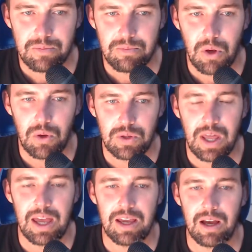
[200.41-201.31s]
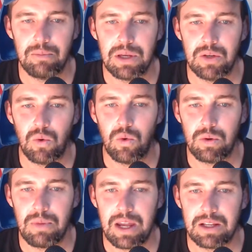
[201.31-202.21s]
per day are being
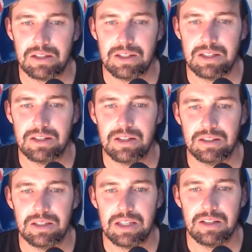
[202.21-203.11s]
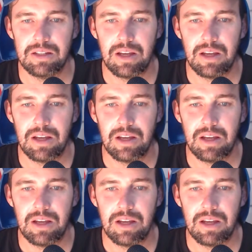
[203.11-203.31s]
automatically deleted,